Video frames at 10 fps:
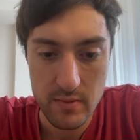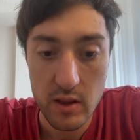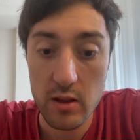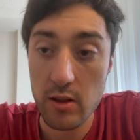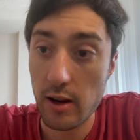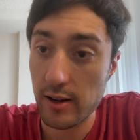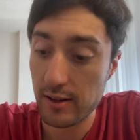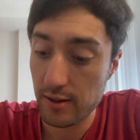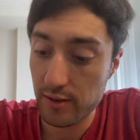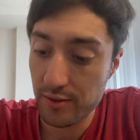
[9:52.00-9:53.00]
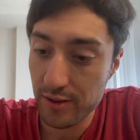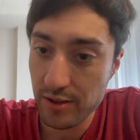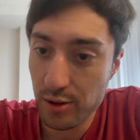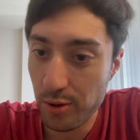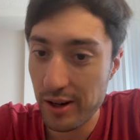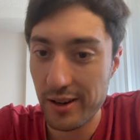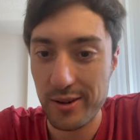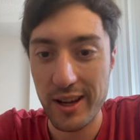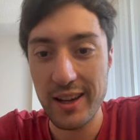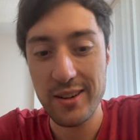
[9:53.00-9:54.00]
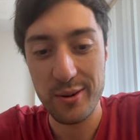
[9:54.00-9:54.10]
Not enough inventory. Okay.